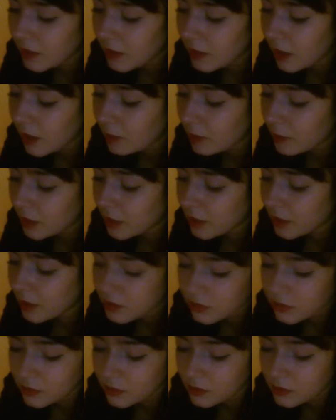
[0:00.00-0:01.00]
helping as
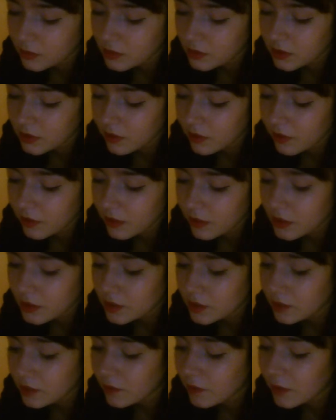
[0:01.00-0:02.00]
soon as he'd
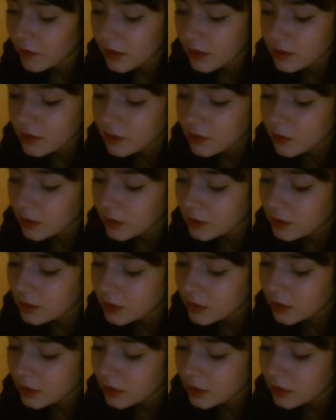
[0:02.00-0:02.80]
finished the first one,